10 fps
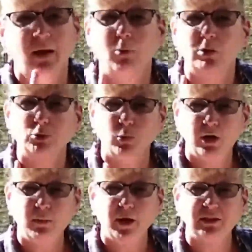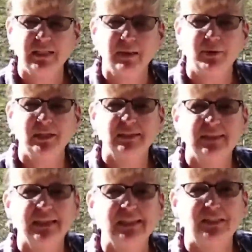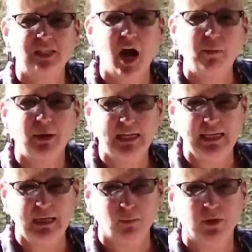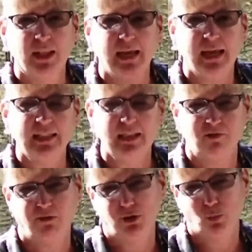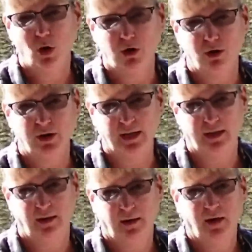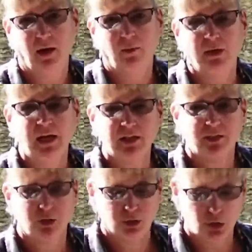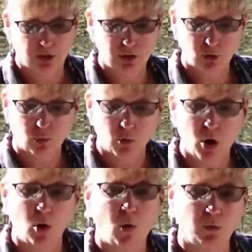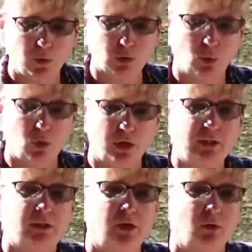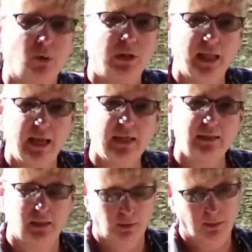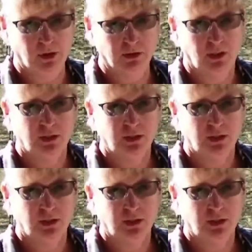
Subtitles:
What's weird about salmon is that they stop eating when they hit that fresh water again, because they're starting to grow those organs that are growing the eggs and the milk.